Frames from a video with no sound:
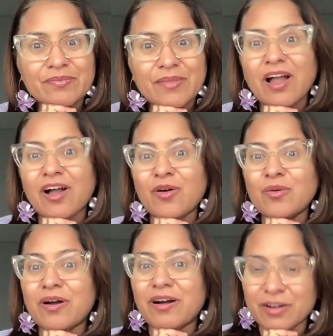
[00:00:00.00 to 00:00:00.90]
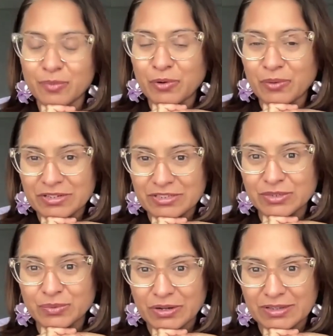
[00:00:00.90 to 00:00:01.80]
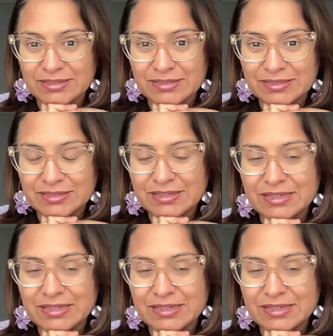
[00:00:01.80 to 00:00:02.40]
how heartbroken she was.